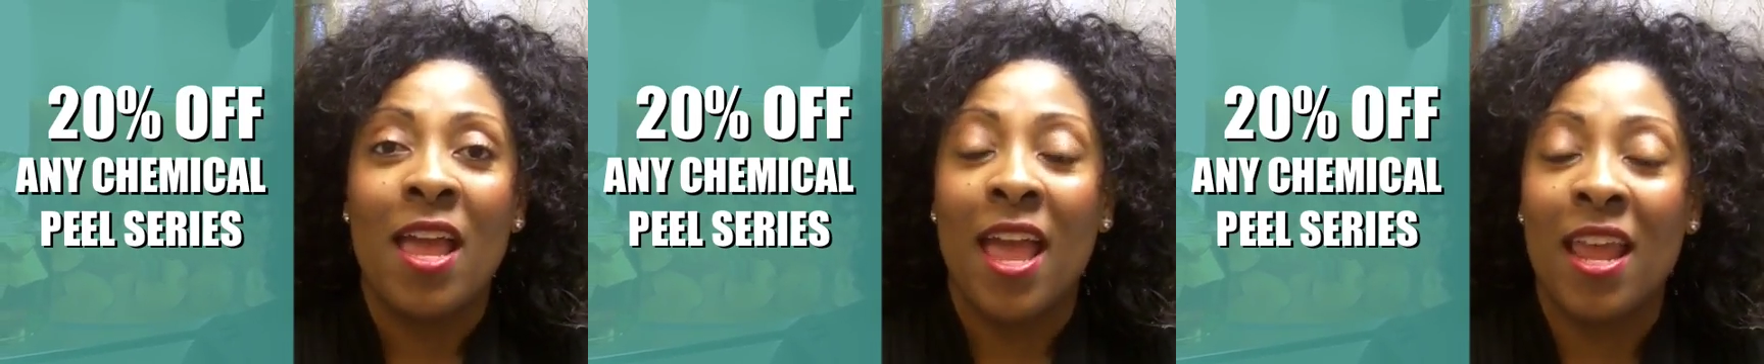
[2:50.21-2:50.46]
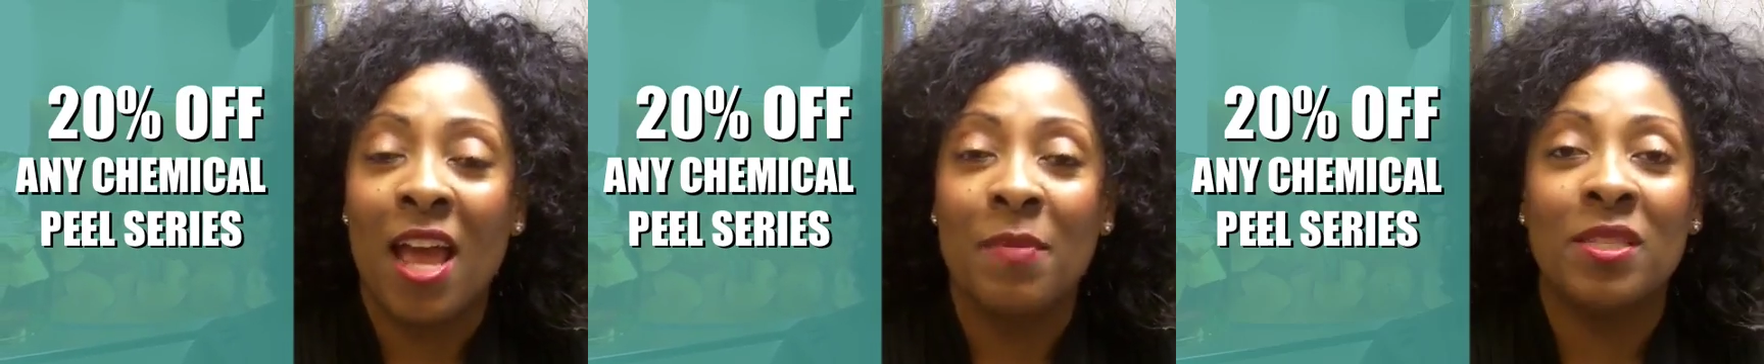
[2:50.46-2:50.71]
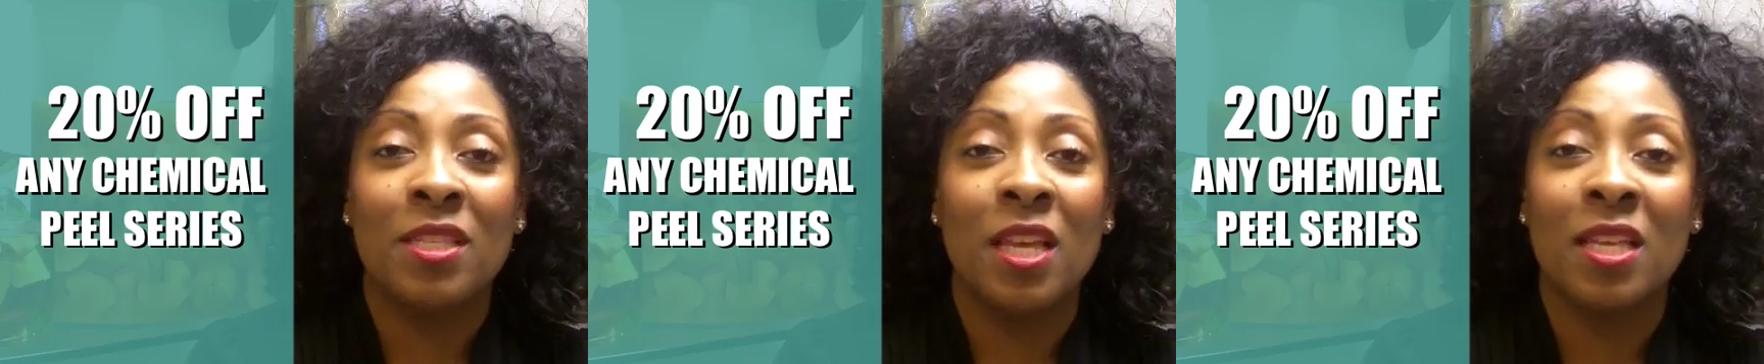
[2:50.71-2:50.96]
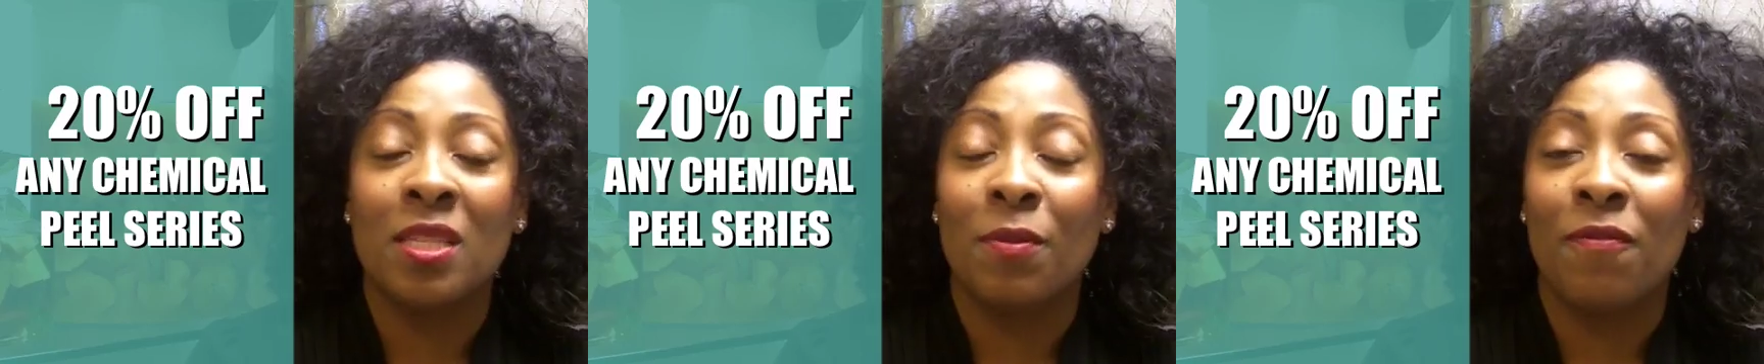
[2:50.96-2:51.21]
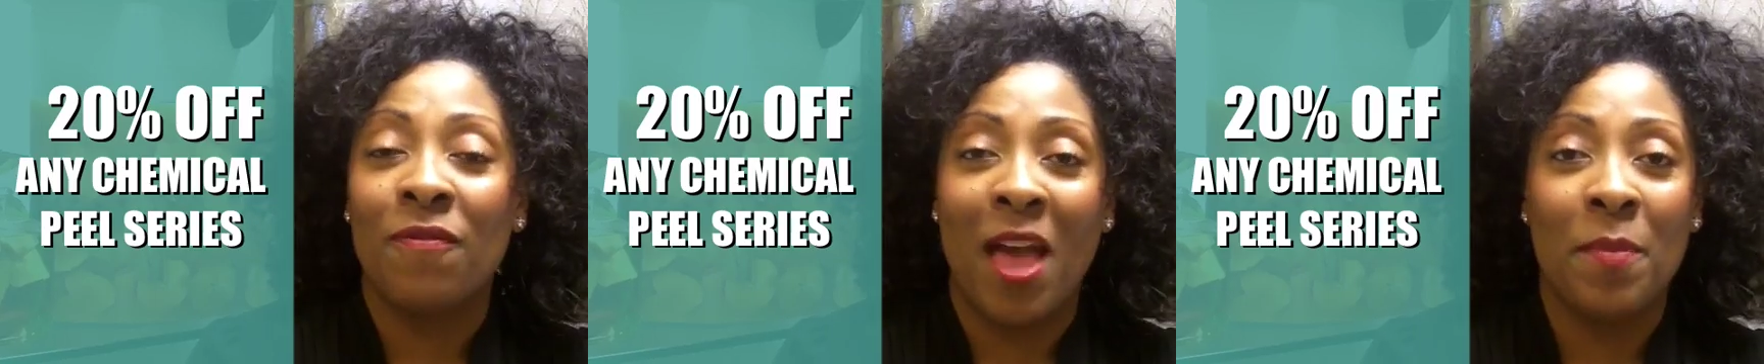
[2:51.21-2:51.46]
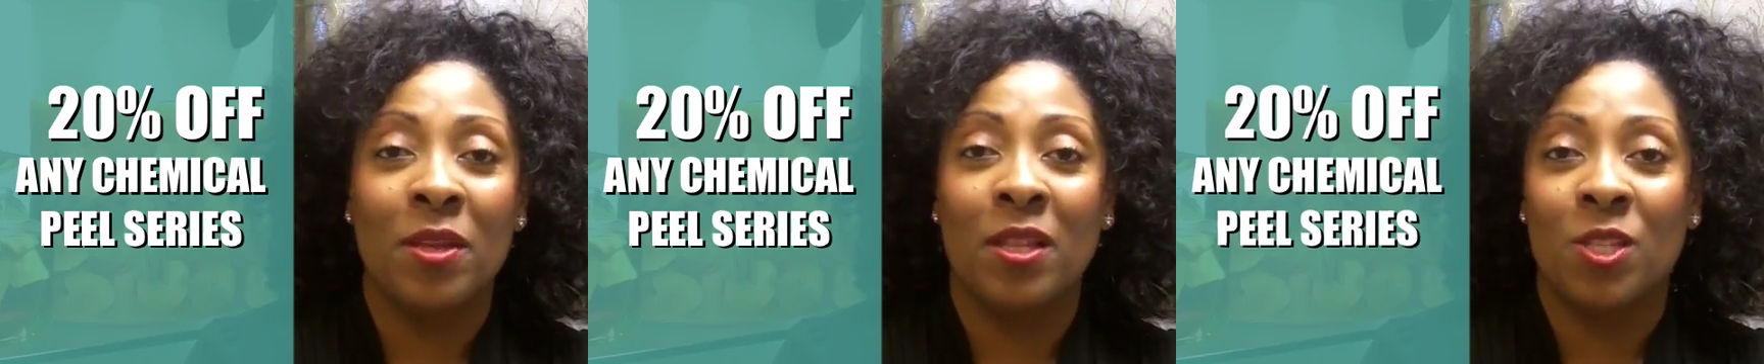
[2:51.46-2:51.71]
and I'm seeing some
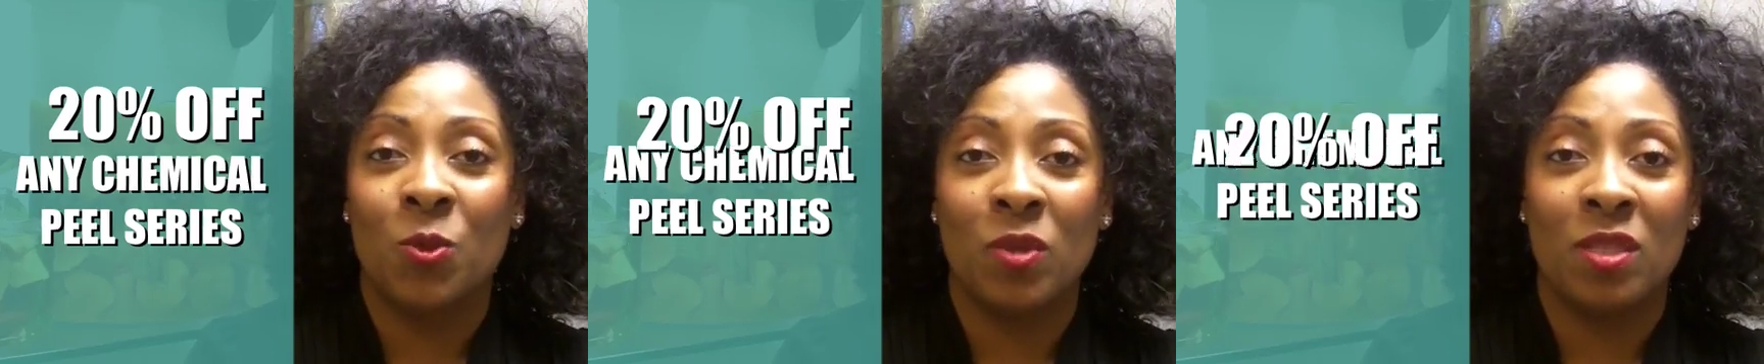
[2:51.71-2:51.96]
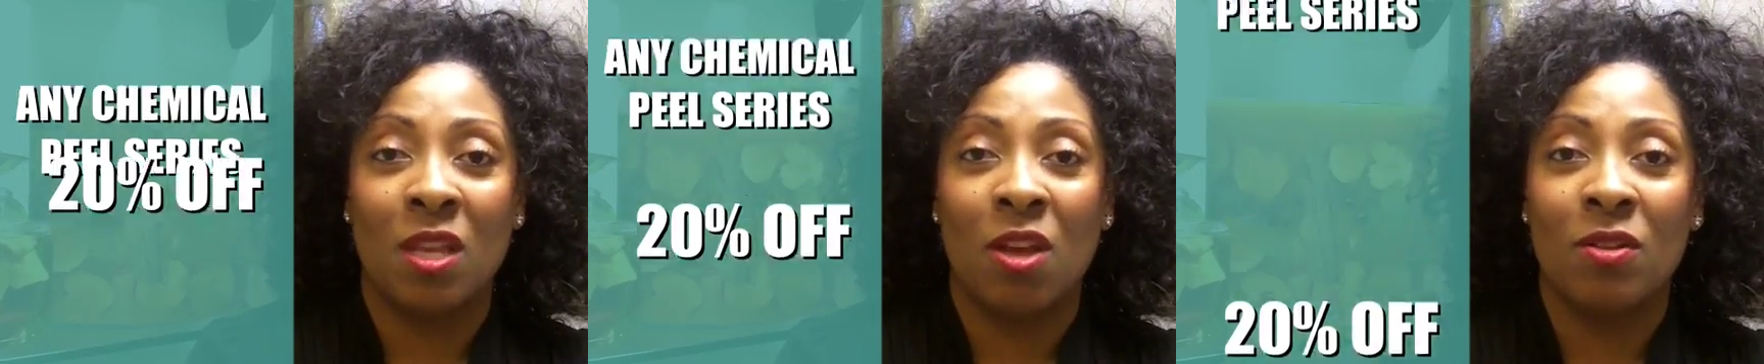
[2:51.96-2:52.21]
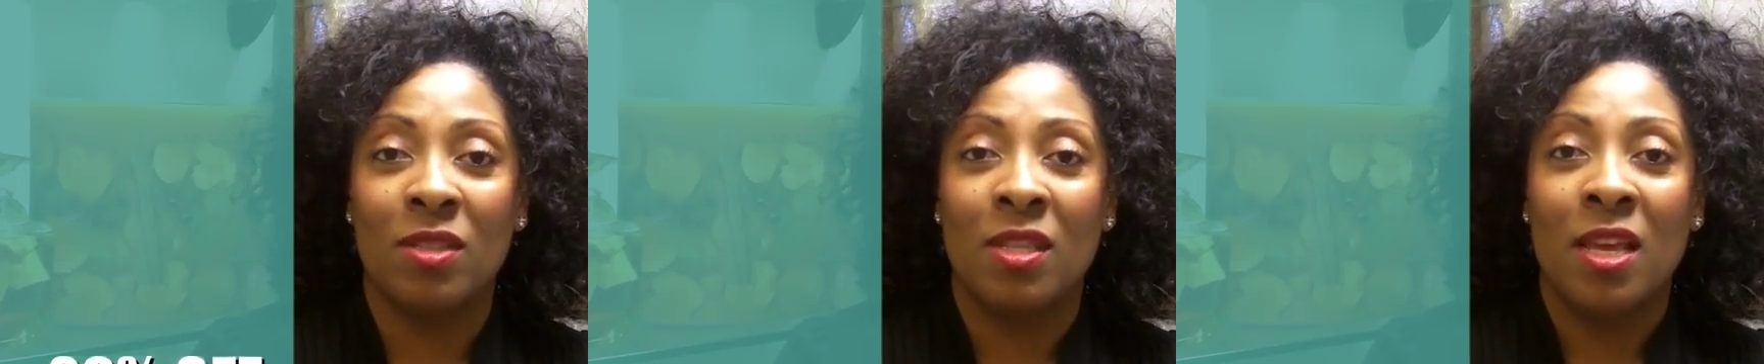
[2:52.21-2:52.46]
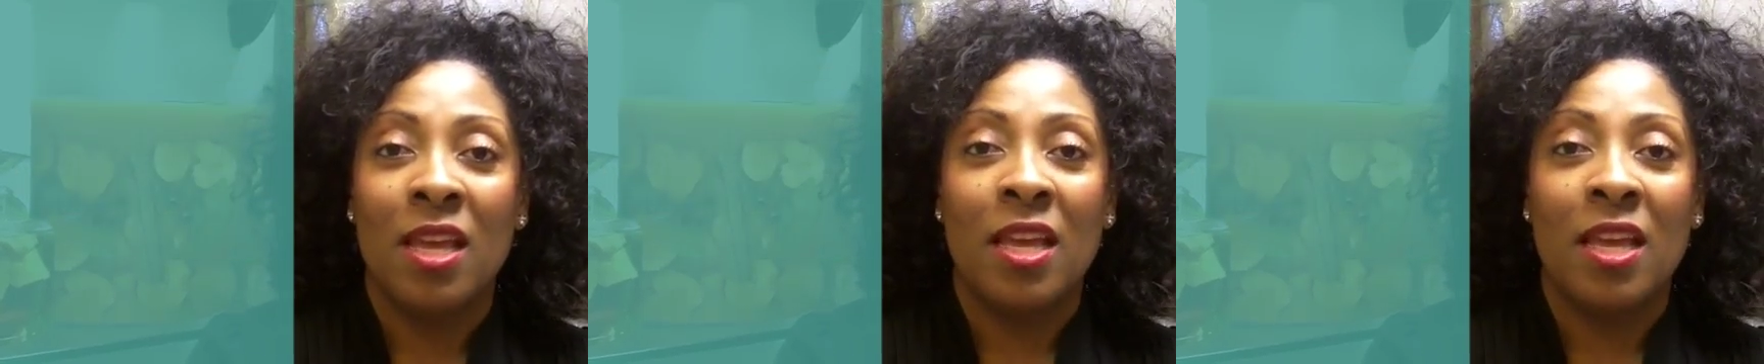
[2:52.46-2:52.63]
fabulous results.